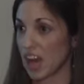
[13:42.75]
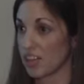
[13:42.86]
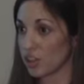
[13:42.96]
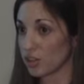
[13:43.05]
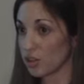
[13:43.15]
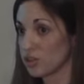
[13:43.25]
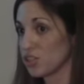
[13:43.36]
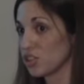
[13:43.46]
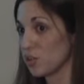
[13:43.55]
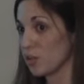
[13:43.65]
the clothes
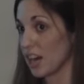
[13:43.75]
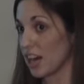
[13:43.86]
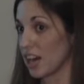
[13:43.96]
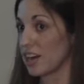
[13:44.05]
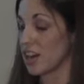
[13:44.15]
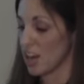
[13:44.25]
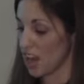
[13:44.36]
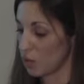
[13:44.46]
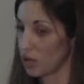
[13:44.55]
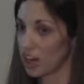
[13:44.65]
that you wear,
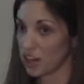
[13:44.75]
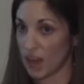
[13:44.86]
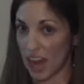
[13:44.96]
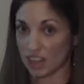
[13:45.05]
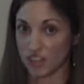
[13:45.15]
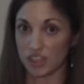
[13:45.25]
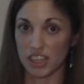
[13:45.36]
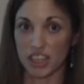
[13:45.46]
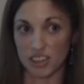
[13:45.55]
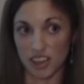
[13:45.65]
and where you actually
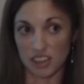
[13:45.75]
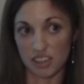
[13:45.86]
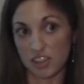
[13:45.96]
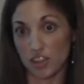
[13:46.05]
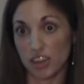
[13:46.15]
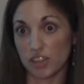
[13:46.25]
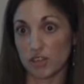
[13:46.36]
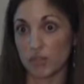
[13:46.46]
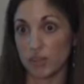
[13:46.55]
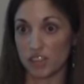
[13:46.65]
conduct your
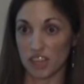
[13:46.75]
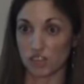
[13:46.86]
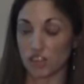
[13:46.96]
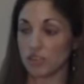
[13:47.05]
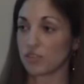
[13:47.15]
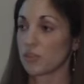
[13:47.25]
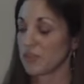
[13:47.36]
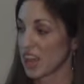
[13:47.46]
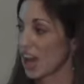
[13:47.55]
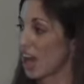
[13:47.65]
interview sessions.
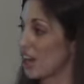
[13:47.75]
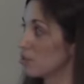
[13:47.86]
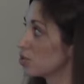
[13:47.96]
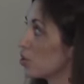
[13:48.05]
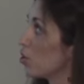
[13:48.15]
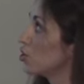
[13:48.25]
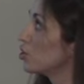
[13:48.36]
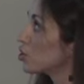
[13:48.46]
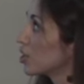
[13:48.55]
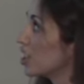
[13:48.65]
So
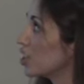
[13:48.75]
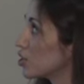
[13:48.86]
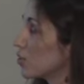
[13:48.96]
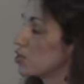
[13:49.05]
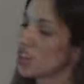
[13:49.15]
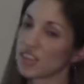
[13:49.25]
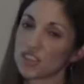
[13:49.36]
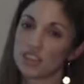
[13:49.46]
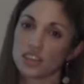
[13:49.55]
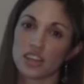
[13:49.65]
usually interview
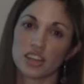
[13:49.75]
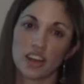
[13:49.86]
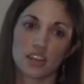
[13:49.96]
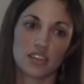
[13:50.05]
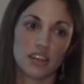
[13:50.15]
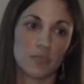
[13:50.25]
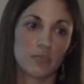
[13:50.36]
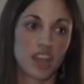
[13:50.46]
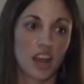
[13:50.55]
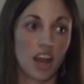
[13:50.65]
sessions are conducted
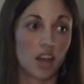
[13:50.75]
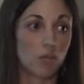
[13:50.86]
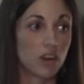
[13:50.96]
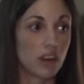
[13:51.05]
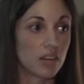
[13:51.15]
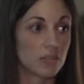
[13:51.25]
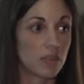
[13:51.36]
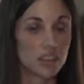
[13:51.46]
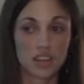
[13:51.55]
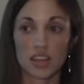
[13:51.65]
where
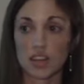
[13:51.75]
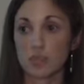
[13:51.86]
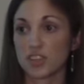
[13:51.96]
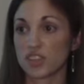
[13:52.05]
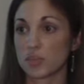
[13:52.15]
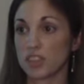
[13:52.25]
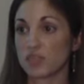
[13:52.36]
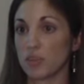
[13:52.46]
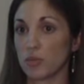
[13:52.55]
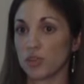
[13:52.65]
the participants
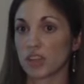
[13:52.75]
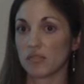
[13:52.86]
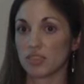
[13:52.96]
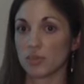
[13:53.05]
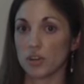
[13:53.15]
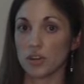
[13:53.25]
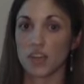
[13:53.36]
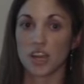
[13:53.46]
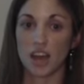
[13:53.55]
feel most comfortable.